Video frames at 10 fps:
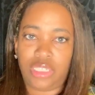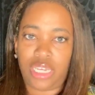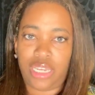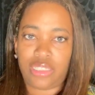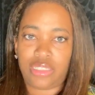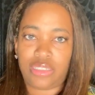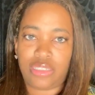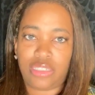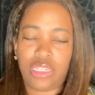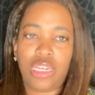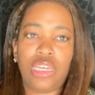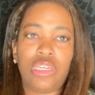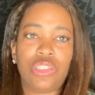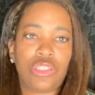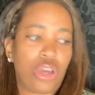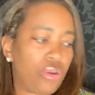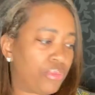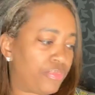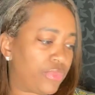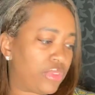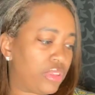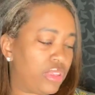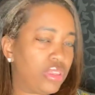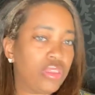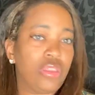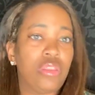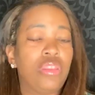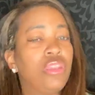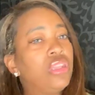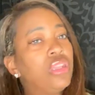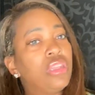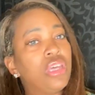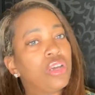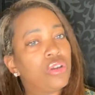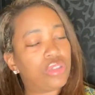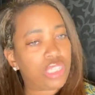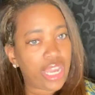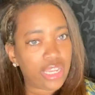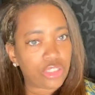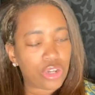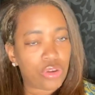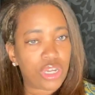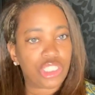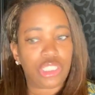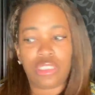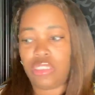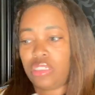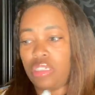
Yes. So, the to answer your question,